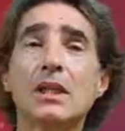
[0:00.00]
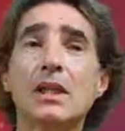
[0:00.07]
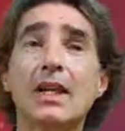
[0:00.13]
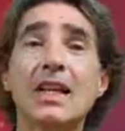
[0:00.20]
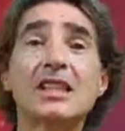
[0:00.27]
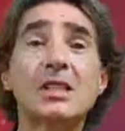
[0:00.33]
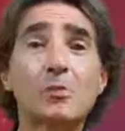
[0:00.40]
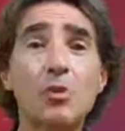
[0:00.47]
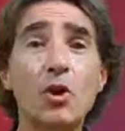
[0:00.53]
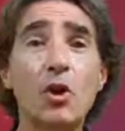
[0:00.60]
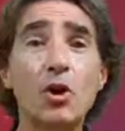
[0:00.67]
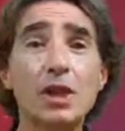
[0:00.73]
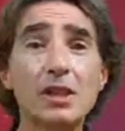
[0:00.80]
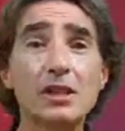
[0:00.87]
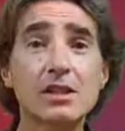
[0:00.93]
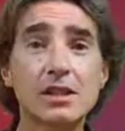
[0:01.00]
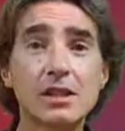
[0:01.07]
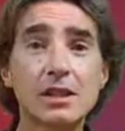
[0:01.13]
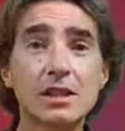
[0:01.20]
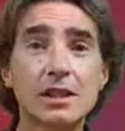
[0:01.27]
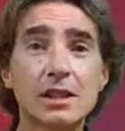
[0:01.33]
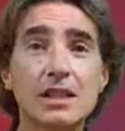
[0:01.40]

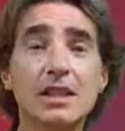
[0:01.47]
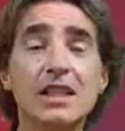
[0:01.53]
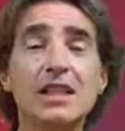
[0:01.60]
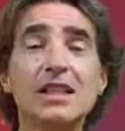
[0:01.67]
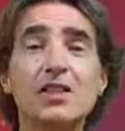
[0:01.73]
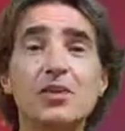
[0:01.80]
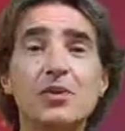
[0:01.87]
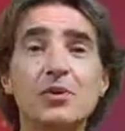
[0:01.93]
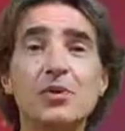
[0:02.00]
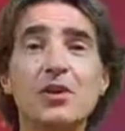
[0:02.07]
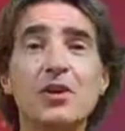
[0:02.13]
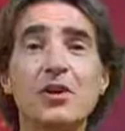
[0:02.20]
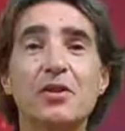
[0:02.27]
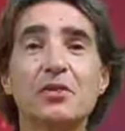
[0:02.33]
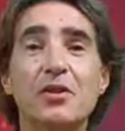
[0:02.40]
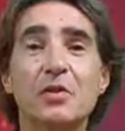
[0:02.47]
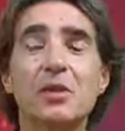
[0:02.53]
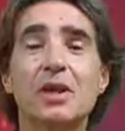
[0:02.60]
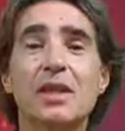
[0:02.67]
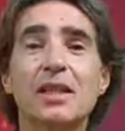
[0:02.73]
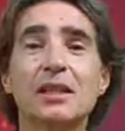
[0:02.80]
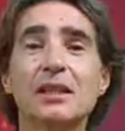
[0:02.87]
exploiters in the history of the
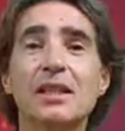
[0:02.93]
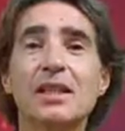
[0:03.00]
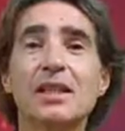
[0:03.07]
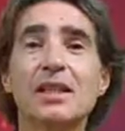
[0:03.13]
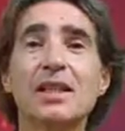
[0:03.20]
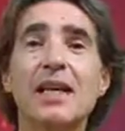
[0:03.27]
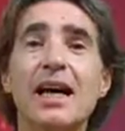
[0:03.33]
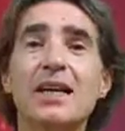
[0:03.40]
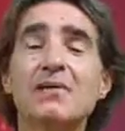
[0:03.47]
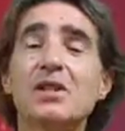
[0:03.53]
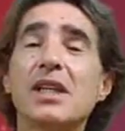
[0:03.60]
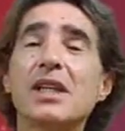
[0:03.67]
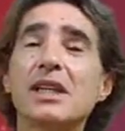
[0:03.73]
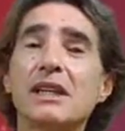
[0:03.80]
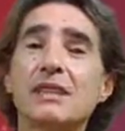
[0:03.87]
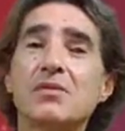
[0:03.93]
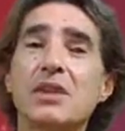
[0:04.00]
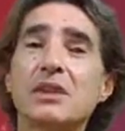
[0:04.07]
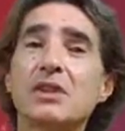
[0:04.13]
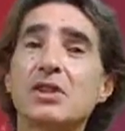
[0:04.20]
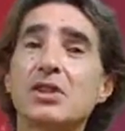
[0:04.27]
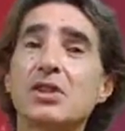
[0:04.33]
world have taken
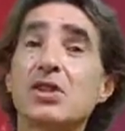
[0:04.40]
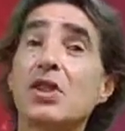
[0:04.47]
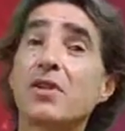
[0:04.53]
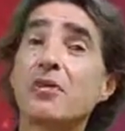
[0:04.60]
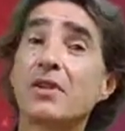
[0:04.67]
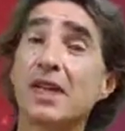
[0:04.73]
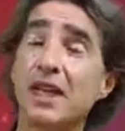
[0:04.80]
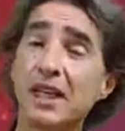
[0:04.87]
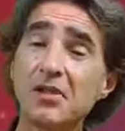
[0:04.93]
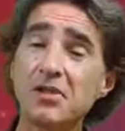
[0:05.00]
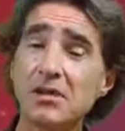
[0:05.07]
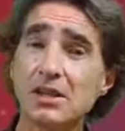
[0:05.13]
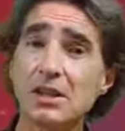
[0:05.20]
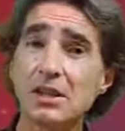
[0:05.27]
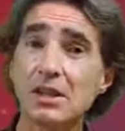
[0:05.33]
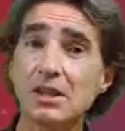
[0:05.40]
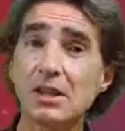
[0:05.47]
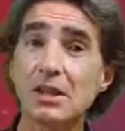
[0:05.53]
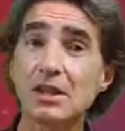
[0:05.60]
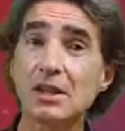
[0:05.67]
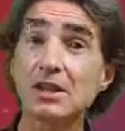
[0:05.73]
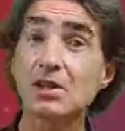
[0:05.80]
advantage of
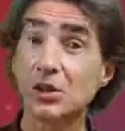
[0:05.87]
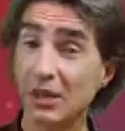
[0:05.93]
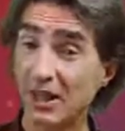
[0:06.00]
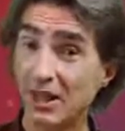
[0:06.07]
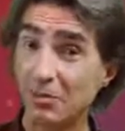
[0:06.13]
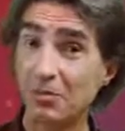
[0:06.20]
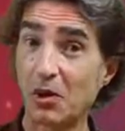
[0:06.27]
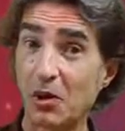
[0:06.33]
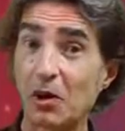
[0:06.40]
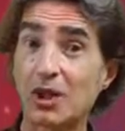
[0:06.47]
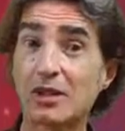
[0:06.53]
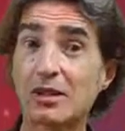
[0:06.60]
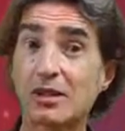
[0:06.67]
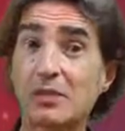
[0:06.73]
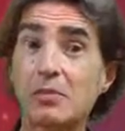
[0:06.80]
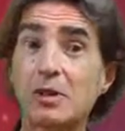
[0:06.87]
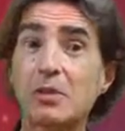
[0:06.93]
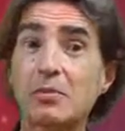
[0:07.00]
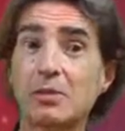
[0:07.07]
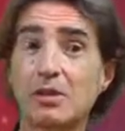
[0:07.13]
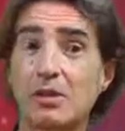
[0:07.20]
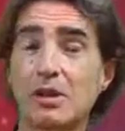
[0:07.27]
ignorance to exploit the
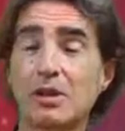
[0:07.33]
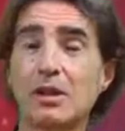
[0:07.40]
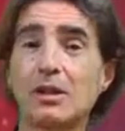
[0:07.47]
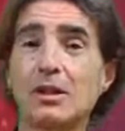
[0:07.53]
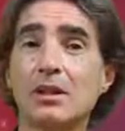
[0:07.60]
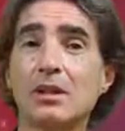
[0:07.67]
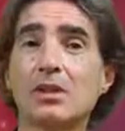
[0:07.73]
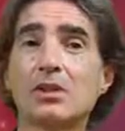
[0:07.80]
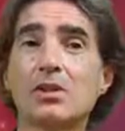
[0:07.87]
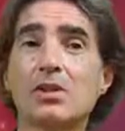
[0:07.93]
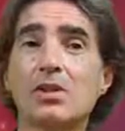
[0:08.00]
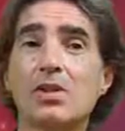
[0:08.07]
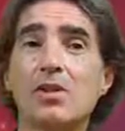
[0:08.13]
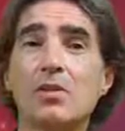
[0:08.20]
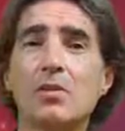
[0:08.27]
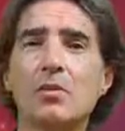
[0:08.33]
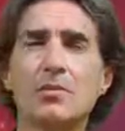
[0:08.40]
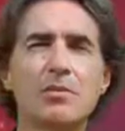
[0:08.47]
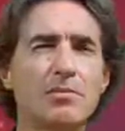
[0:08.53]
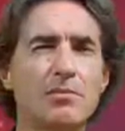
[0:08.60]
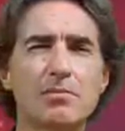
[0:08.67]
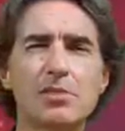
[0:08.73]
people. So
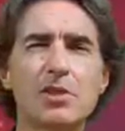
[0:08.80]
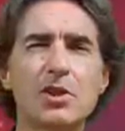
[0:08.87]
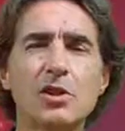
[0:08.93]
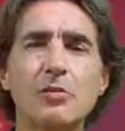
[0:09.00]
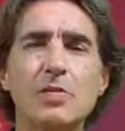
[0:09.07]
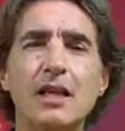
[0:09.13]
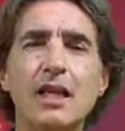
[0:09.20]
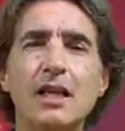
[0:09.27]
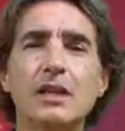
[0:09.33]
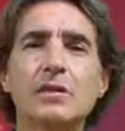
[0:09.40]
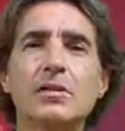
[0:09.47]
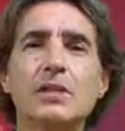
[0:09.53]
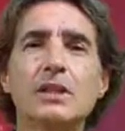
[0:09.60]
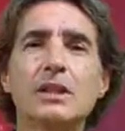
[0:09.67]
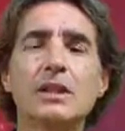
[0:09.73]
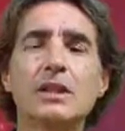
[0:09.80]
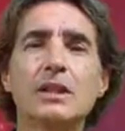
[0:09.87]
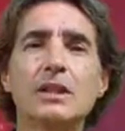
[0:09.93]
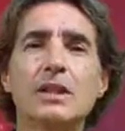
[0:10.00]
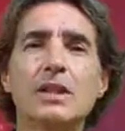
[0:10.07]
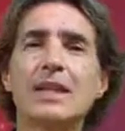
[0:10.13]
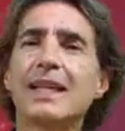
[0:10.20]
don't be ignorant.
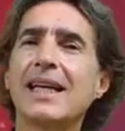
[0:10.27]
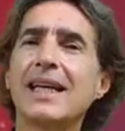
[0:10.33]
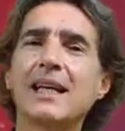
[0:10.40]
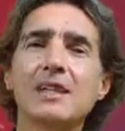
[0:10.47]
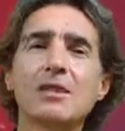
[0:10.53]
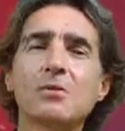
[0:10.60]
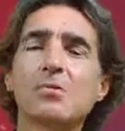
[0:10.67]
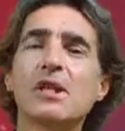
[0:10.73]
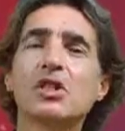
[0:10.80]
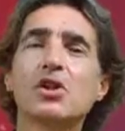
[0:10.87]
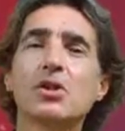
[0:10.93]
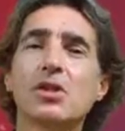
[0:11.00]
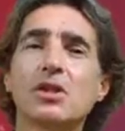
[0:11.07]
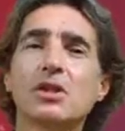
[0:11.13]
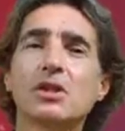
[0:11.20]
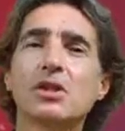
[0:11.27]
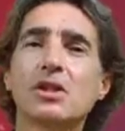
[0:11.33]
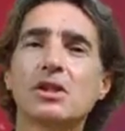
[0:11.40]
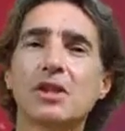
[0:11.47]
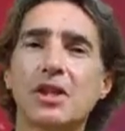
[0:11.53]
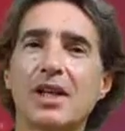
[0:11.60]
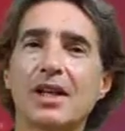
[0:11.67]
Get as much knowledge as
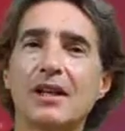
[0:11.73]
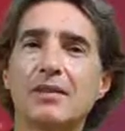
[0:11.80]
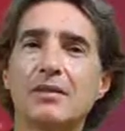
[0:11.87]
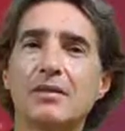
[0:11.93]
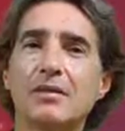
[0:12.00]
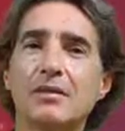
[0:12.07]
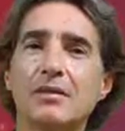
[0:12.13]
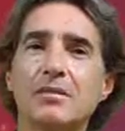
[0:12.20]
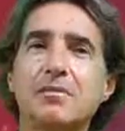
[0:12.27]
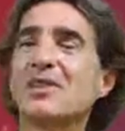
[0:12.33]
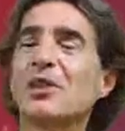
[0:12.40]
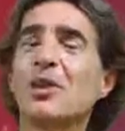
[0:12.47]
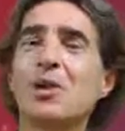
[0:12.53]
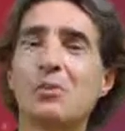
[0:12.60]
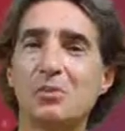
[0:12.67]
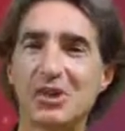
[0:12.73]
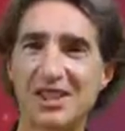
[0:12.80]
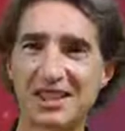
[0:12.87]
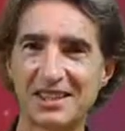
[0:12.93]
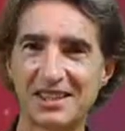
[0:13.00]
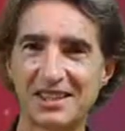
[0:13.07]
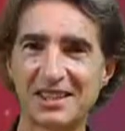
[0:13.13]
you can. Om
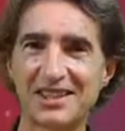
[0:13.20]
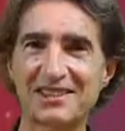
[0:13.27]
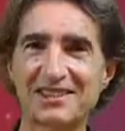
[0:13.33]
Shanti.